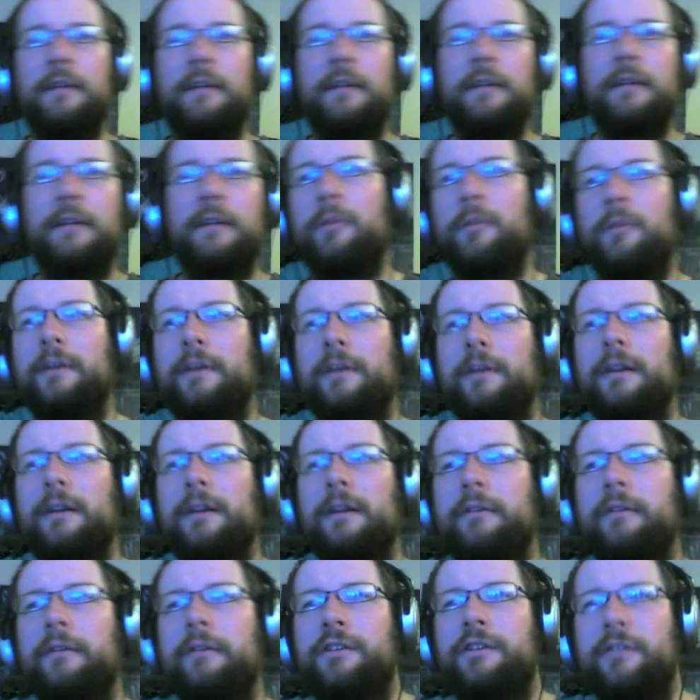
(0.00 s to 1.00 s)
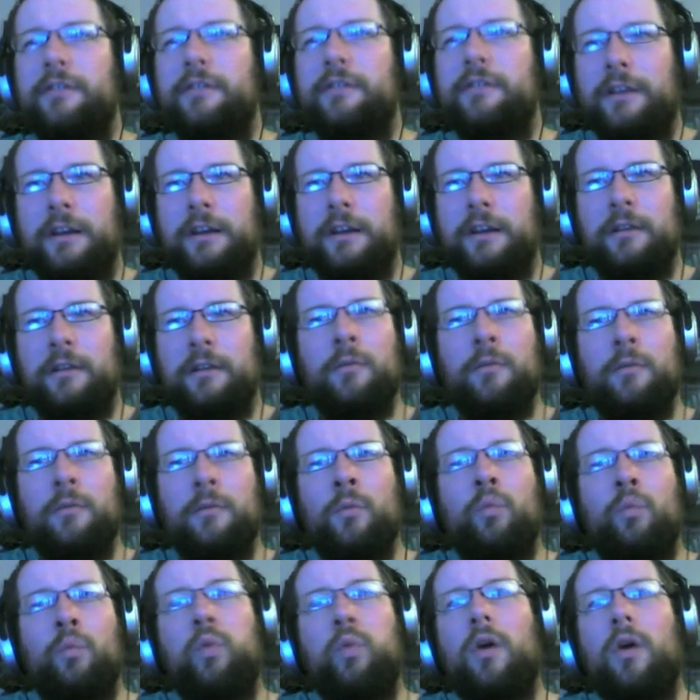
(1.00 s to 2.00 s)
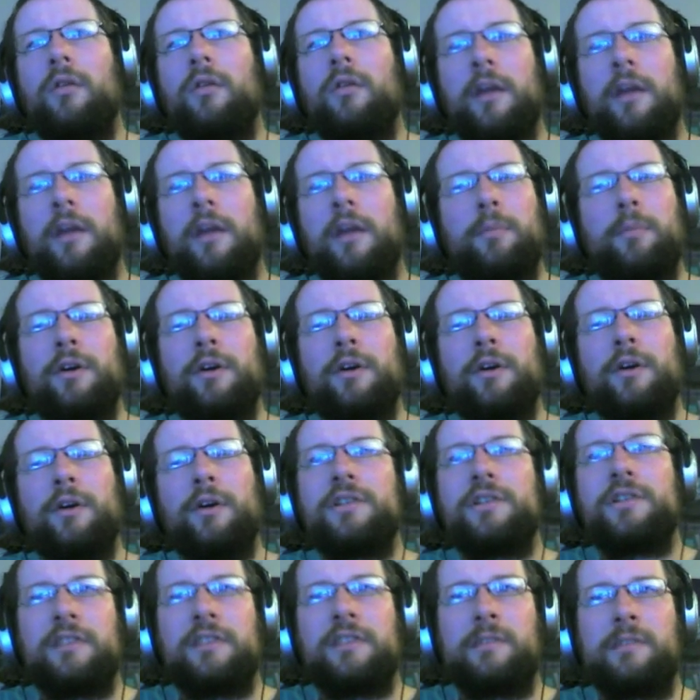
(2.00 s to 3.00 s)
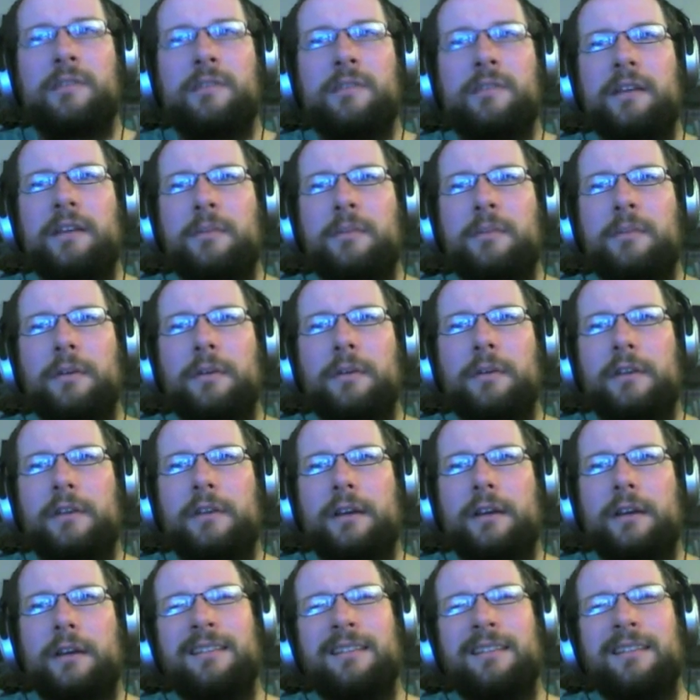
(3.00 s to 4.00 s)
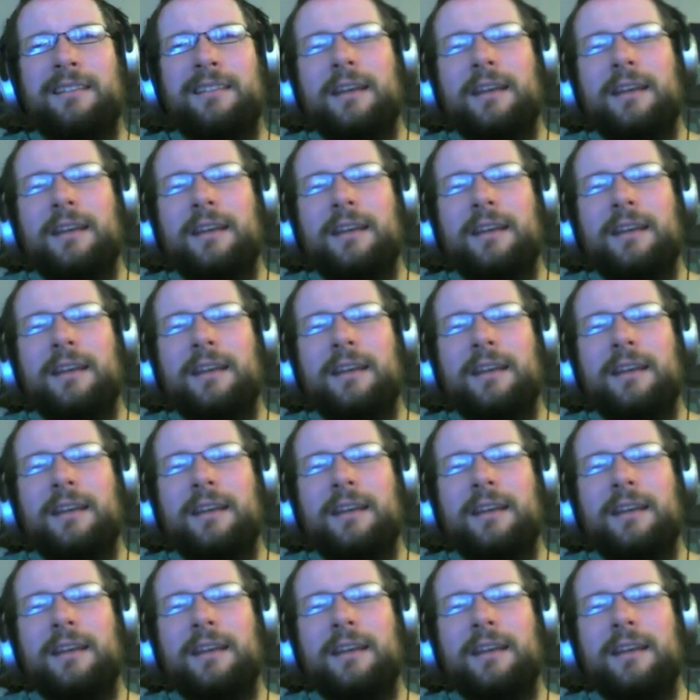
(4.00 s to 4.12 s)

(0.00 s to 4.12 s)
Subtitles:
That will be delivered using what they purchased as Beats Music. And